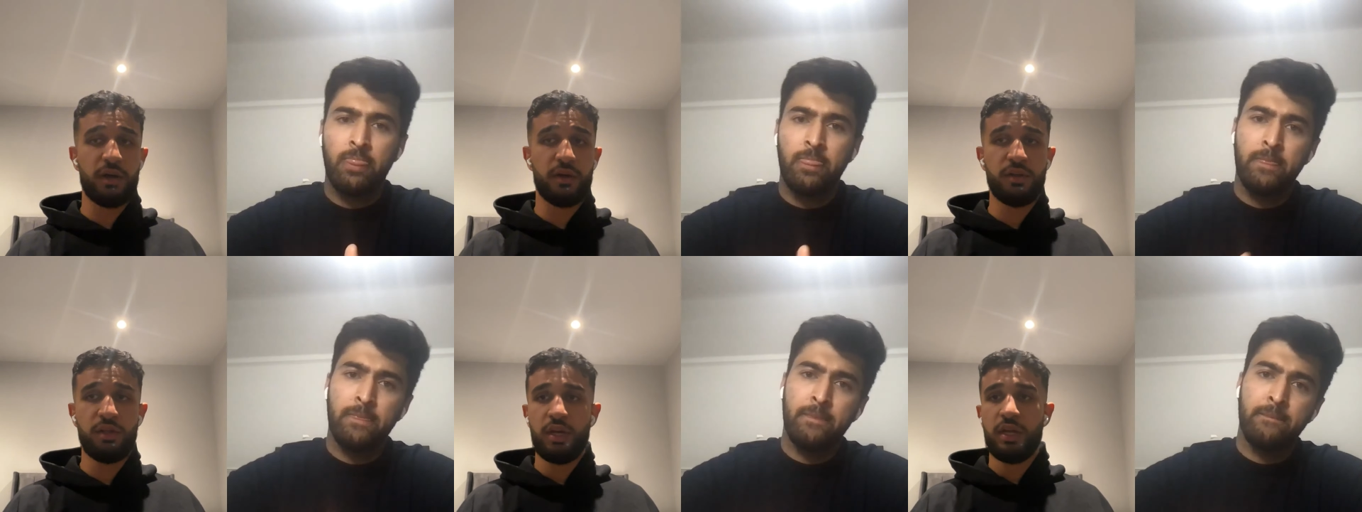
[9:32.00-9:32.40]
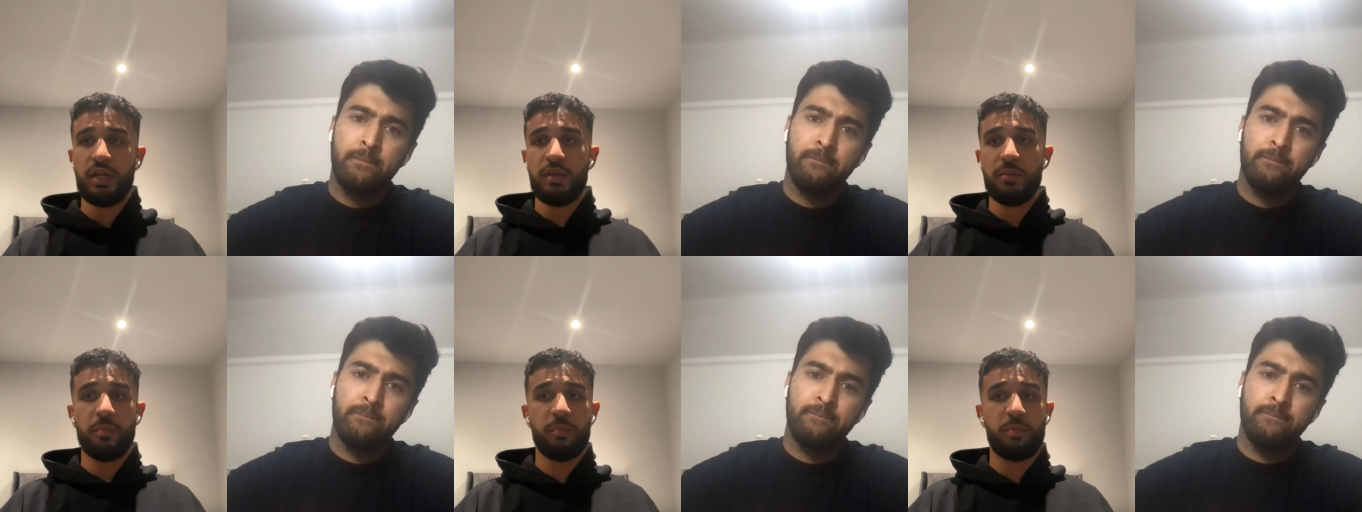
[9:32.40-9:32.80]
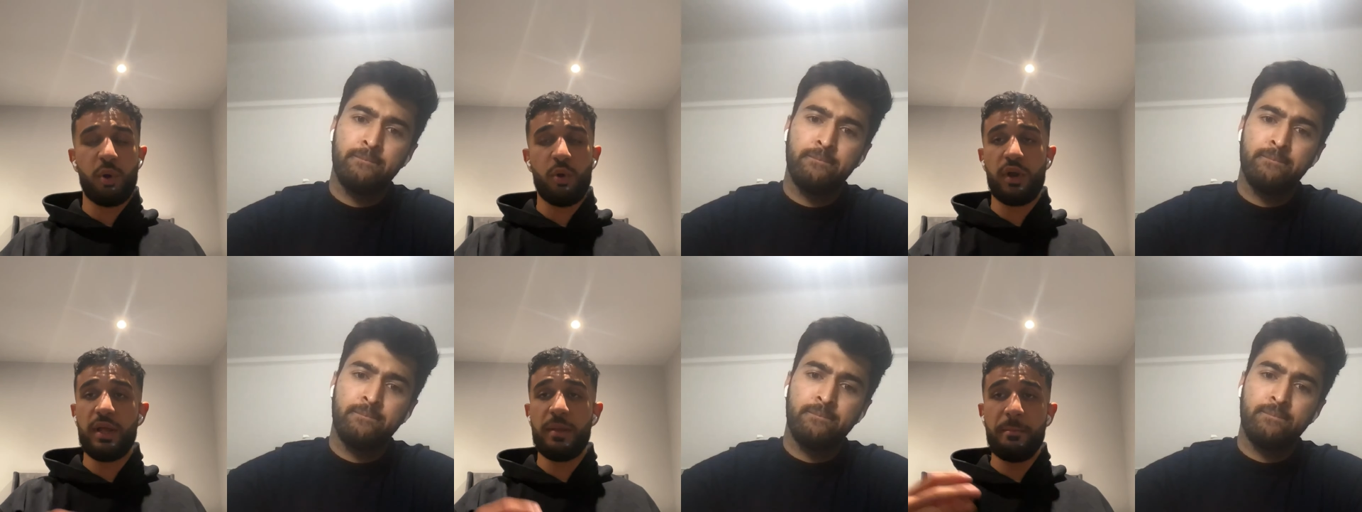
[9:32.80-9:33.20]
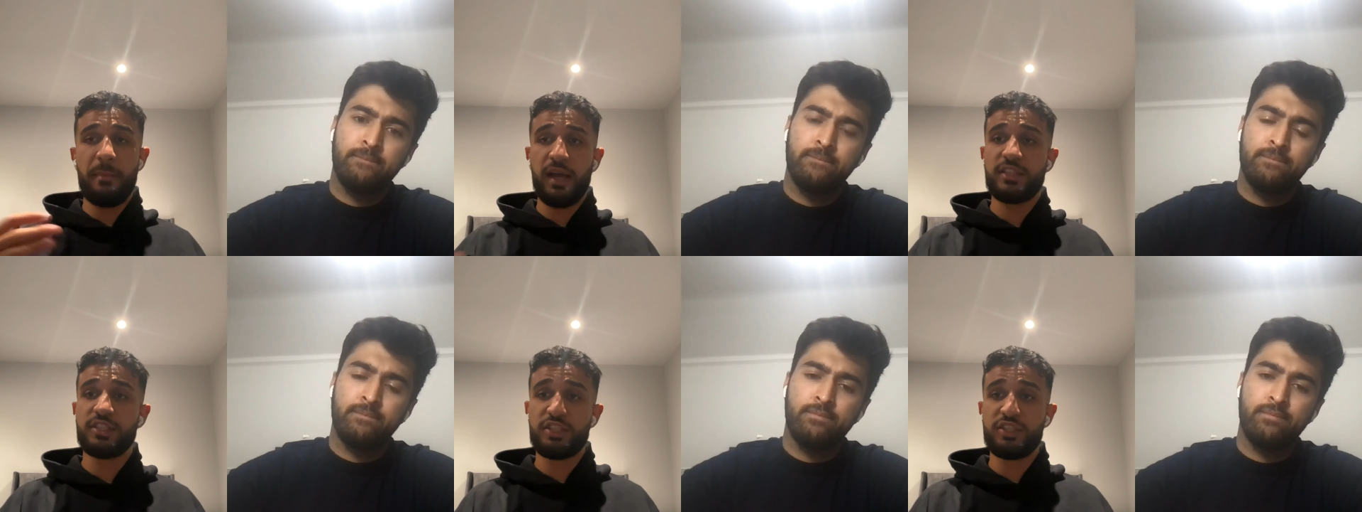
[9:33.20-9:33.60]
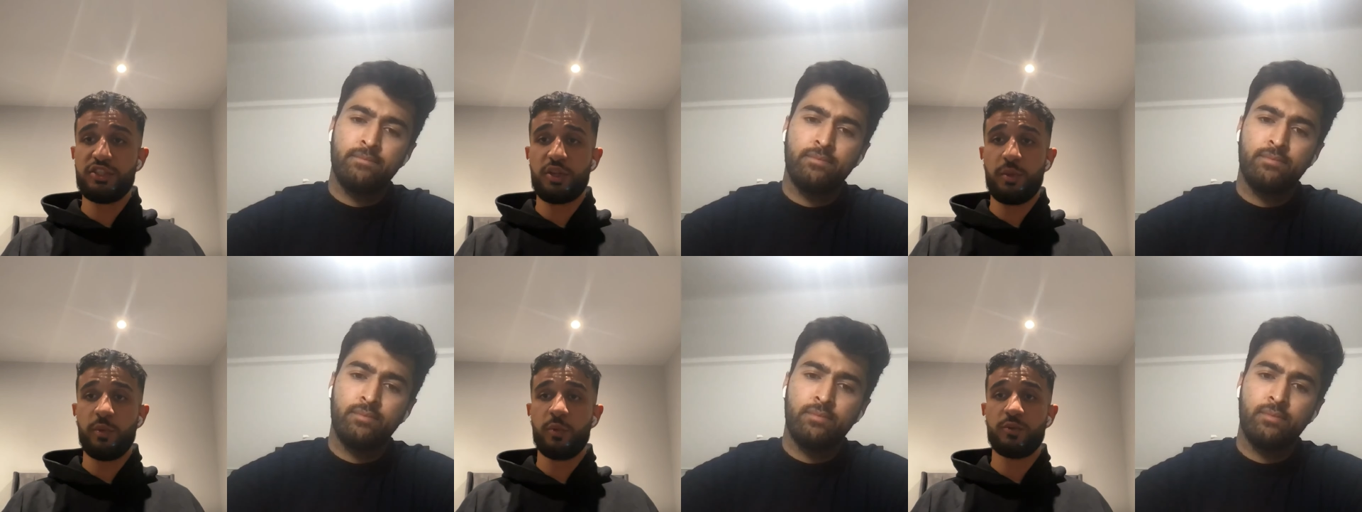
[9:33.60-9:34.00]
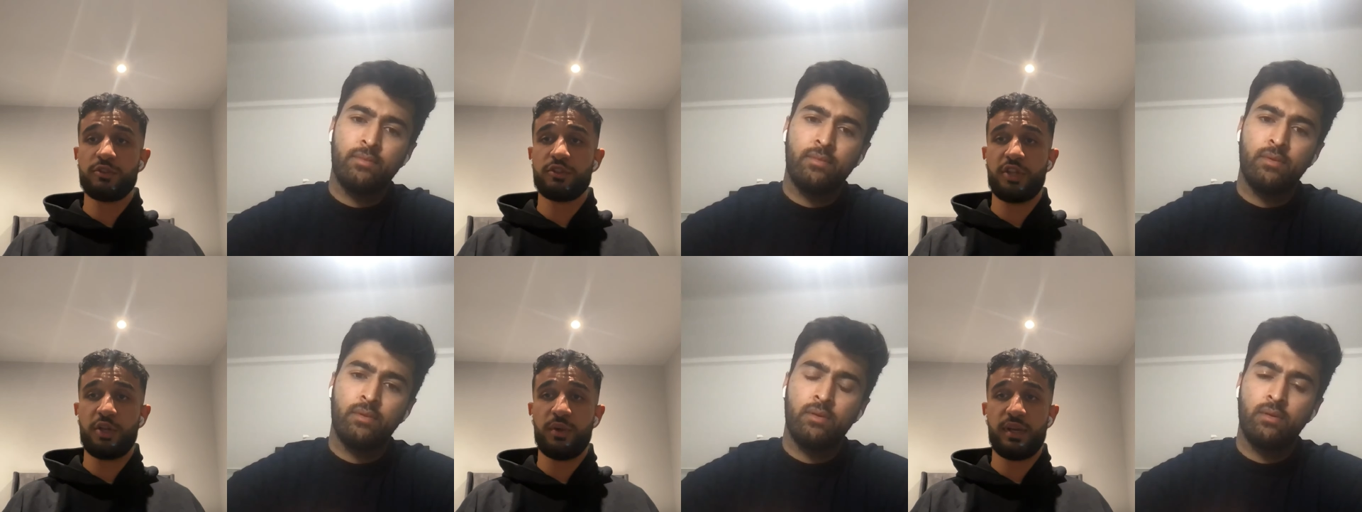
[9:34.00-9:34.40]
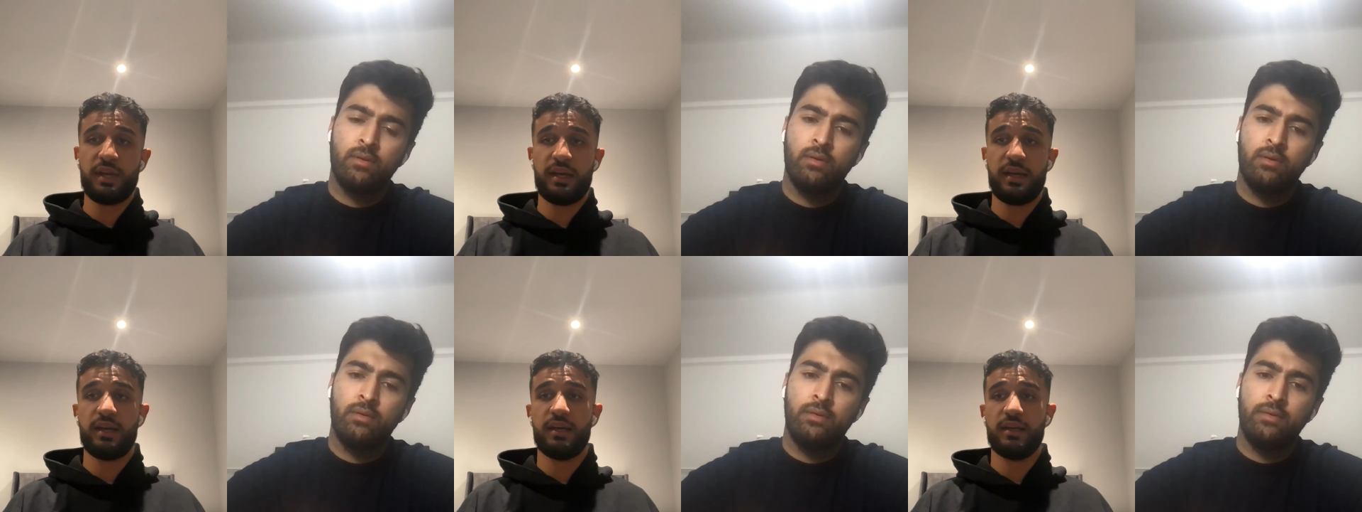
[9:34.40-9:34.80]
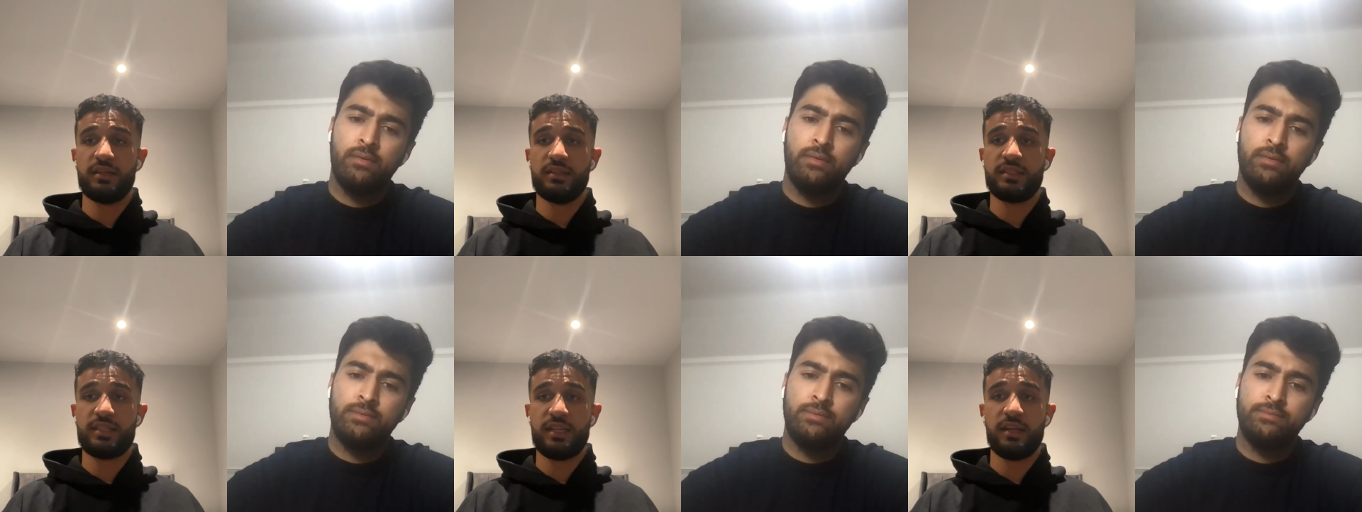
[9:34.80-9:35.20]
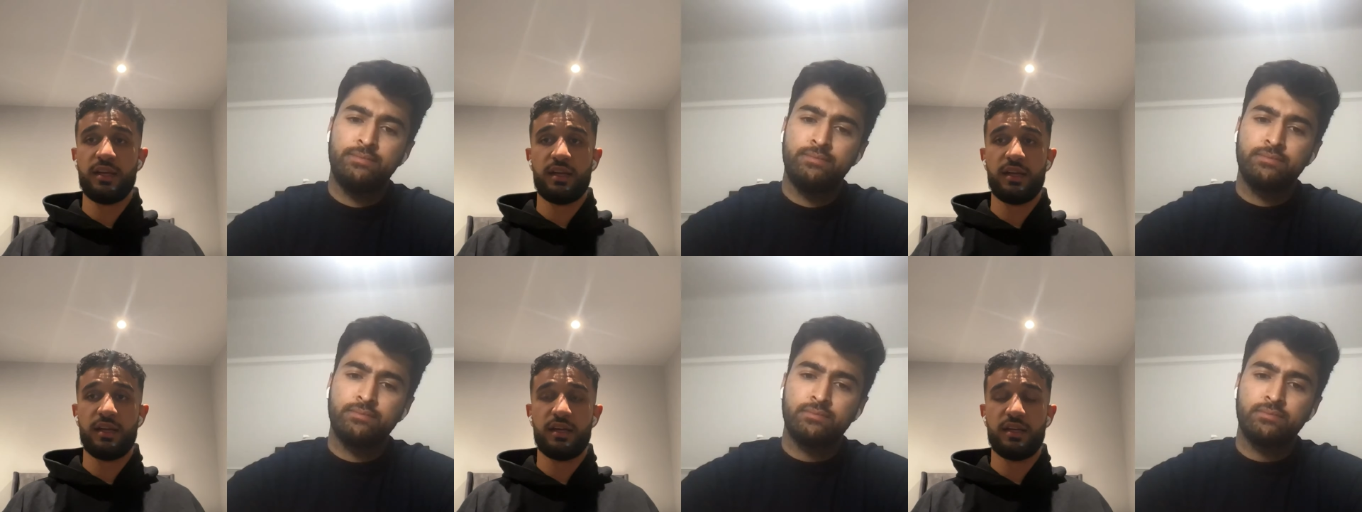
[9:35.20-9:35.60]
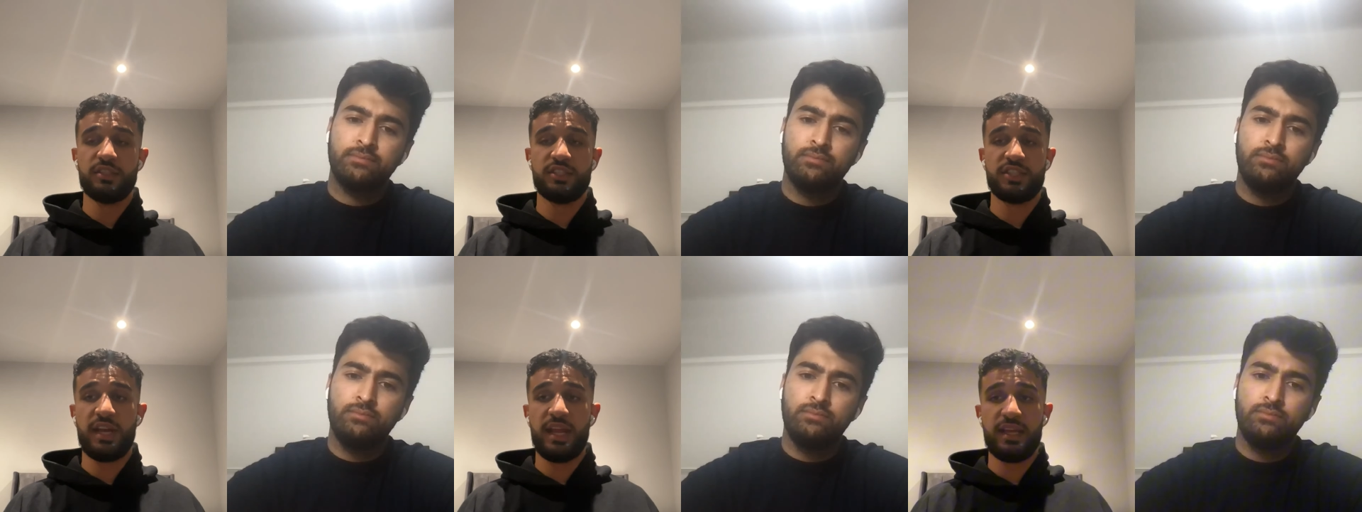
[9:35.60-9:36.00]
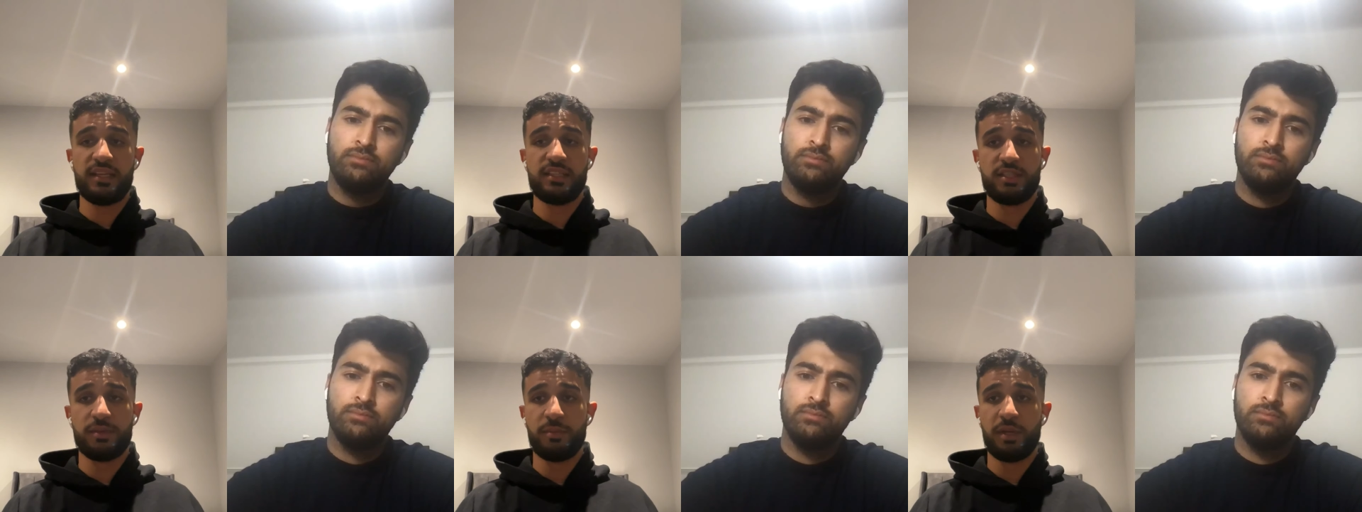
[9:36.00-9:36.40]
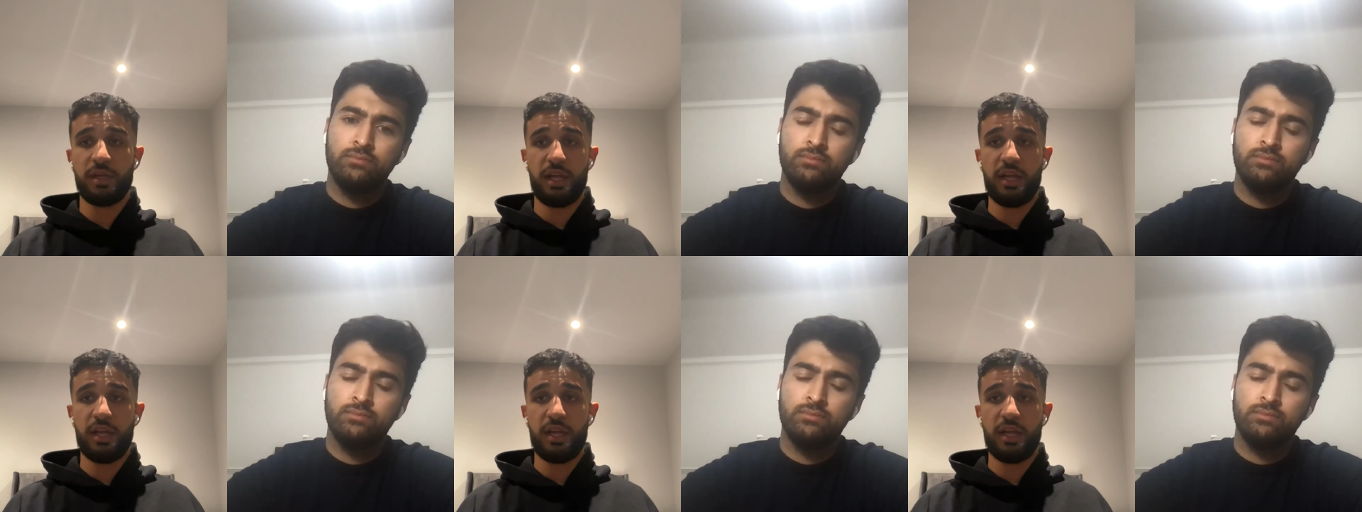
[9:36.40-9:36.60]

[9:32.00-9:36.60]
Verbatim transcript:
Speaker 1: well. Bro, imagine someone was doing that to Judaism.